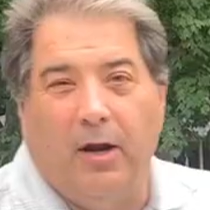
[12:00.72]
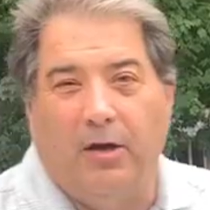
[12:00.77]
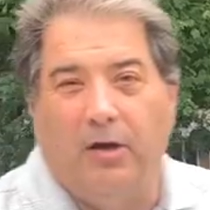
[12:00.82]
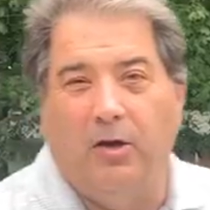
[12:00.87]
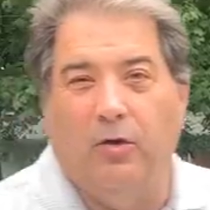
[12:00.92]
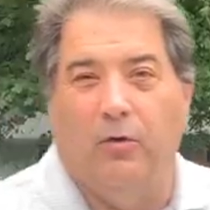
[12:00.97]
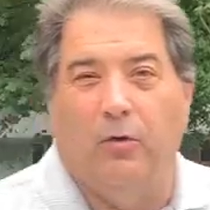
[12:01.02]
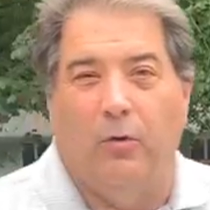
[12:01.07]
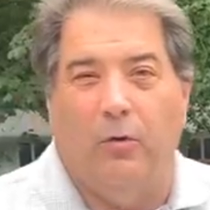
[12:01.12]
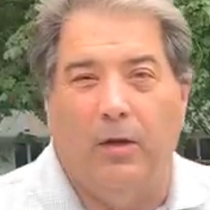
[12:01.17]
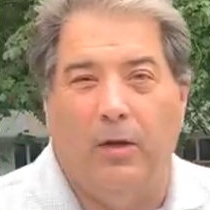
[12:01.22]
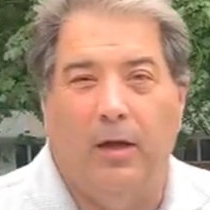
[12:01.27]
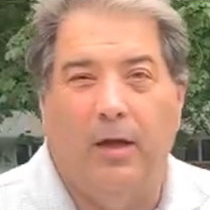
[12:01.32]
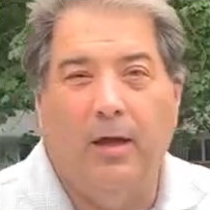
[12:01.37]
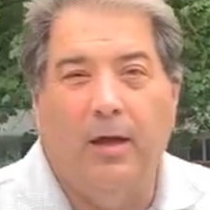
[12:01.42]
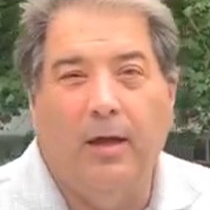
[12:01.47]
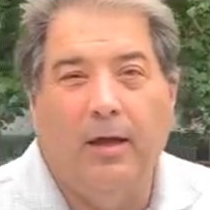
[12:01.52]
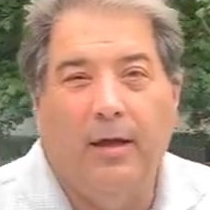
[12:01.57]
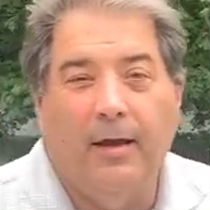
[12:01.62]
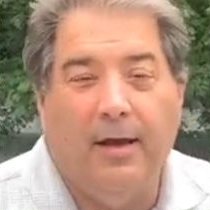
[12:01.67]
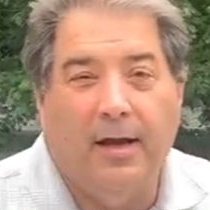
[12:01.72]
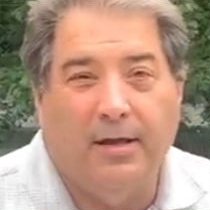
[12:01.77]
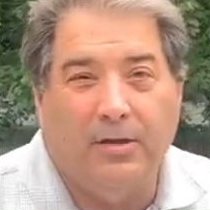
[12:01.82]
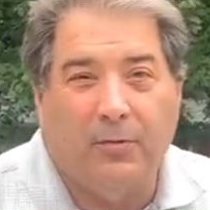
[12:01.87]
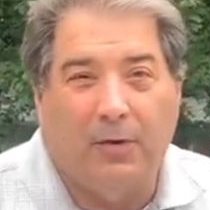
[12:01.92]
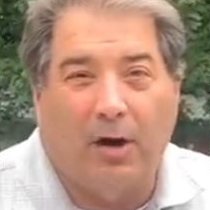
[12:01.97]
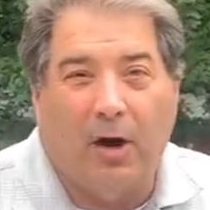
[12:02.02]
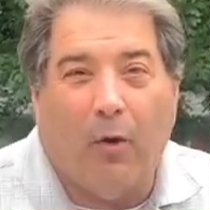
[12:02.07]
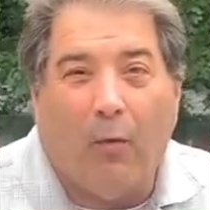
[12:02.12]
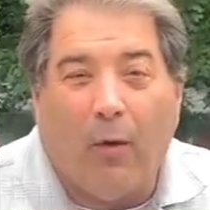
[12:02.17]
do is
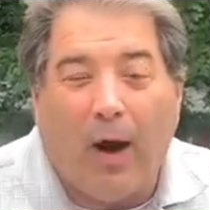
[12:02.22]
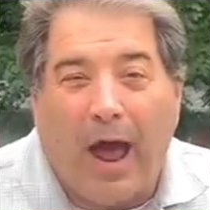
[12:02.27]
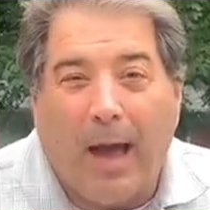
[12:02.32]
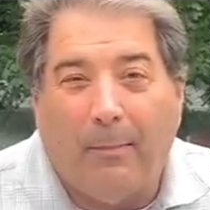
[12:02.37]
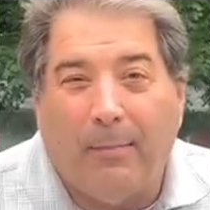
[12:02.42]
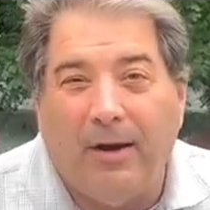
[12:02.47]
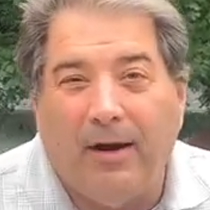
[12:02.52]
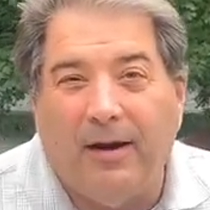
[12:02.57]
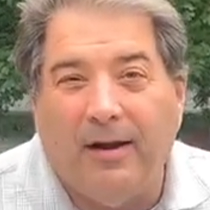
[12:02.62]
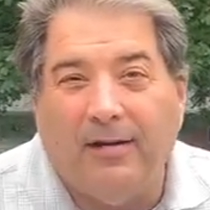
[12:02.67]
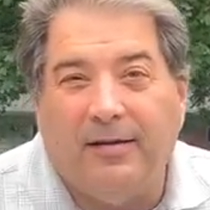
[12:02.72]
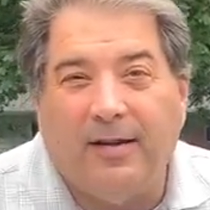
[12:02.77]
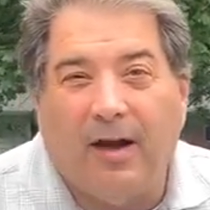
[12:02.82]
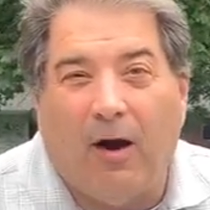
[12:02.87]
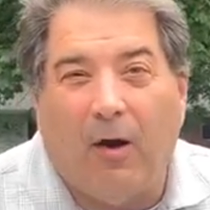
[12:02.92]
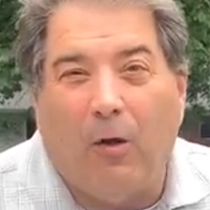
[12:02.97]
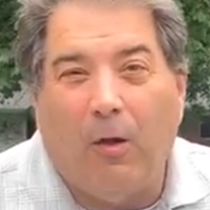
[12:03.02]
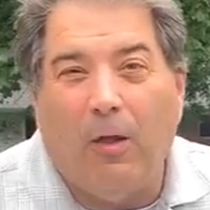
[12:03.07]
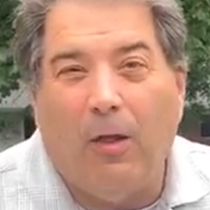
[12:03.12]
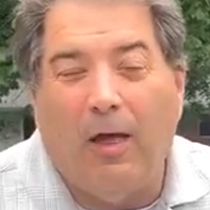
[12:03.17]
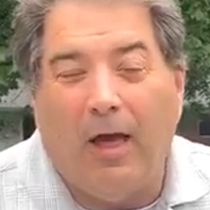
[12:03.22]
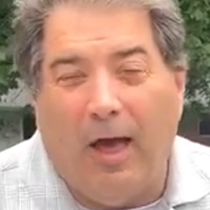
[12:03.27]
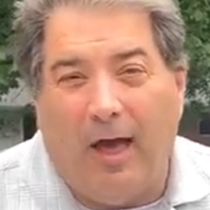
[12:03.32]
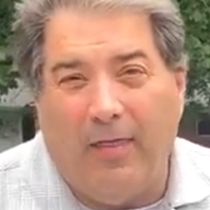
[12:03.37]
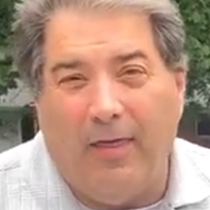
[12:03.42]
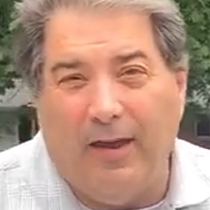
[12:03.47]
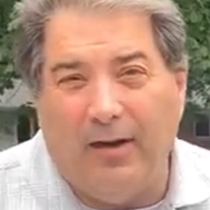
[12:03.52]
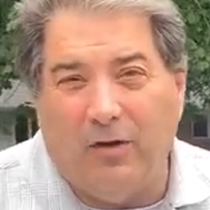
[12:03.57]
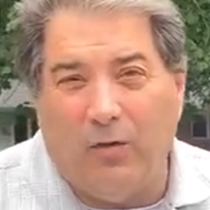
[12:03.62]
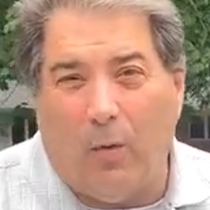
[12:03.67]
we're going to wrap it in a towel and
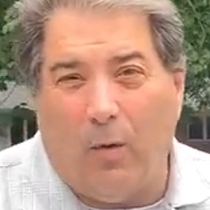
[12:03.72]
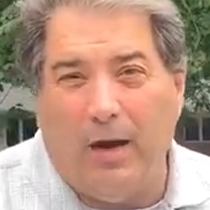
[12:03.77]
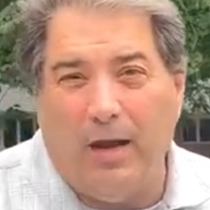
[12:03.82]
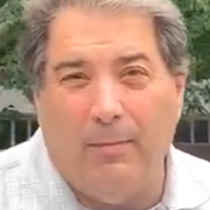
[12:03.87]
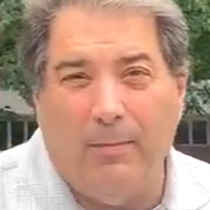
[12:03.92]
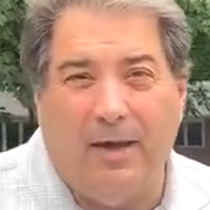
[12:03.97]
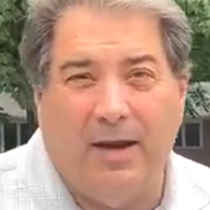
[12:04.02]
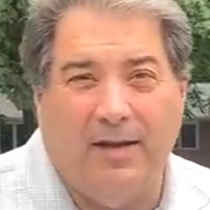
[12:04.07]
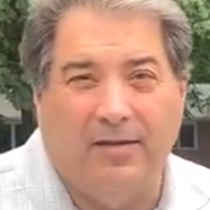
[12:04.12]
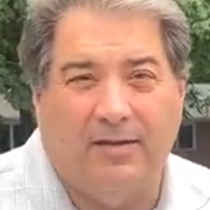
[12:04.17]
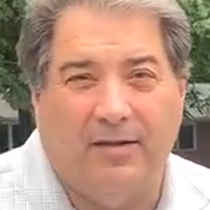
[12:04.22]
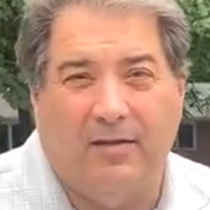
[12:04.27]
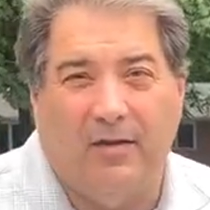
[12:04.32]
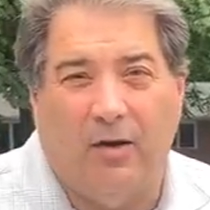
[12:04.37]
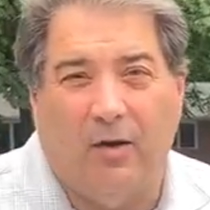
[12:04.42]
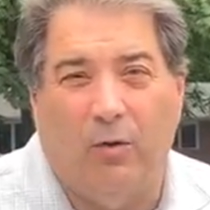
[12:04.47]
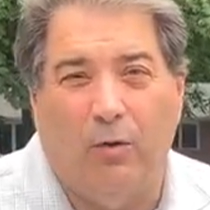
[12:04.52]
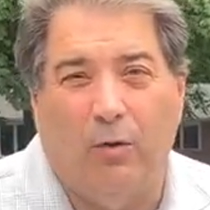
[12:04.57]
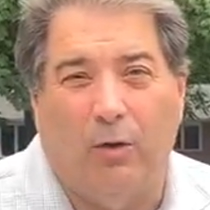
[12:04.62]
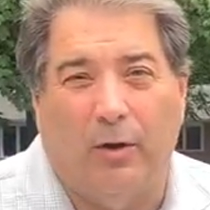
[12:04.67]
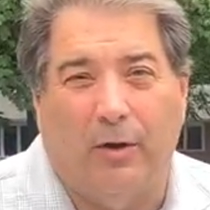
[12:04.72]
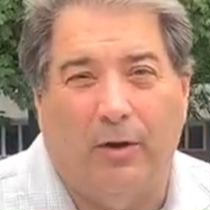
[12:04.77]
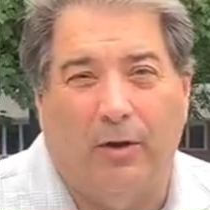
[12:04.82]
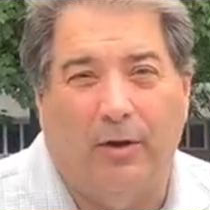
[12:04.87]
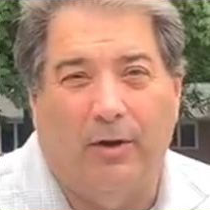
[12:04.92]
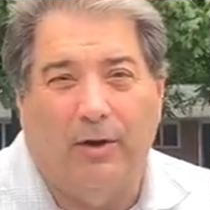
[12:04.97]
then 20 minutes in the cooler.